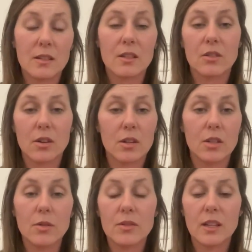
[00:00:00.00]
And he started
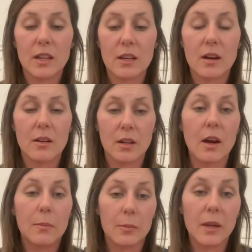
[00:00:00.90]
using it on a
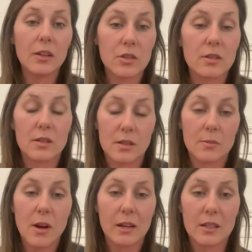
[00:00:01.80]
couple patients in his
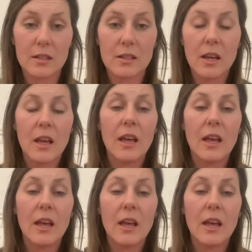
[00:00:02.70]
practice,